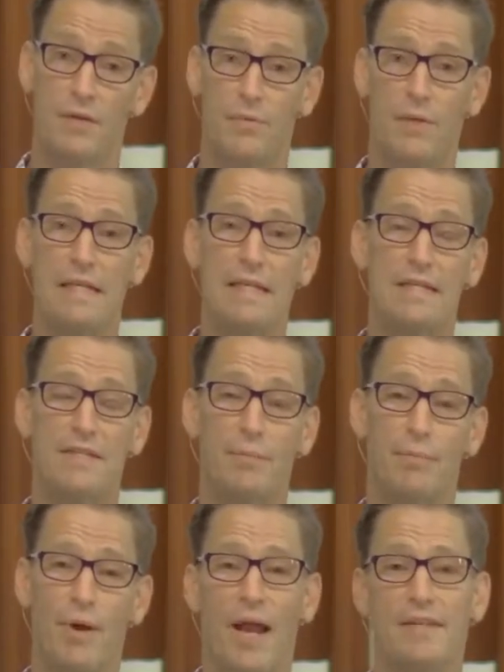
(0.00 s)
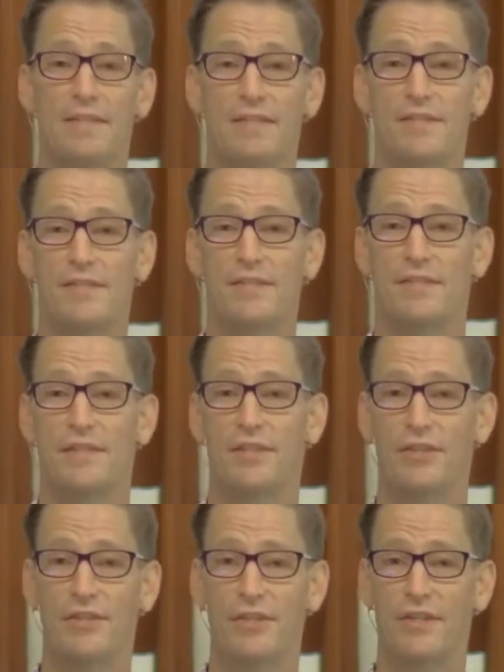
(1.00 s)
We need to practice
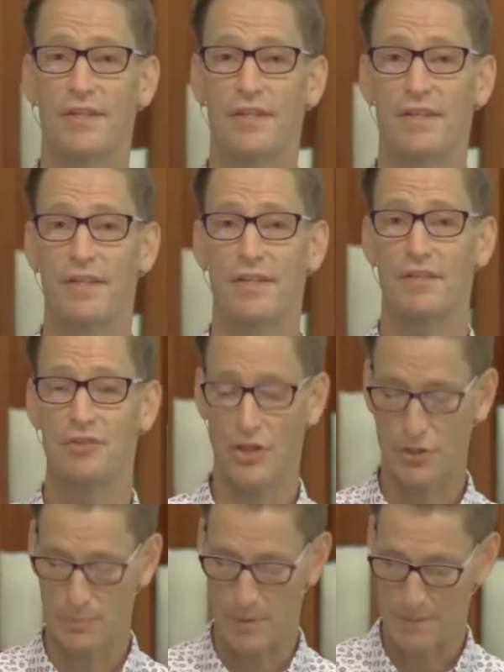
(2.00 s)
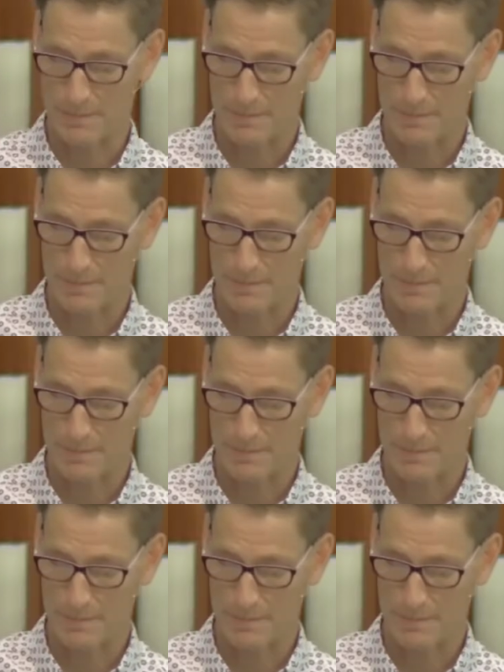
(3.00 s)
good judgment.